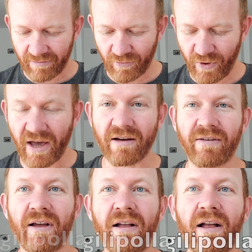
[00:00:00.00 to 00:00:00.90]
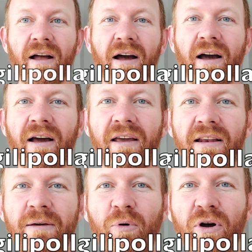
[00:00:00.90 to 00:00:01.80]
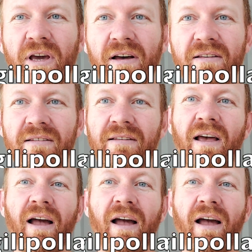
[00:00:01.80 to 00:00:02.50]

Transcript: We have gilipollas.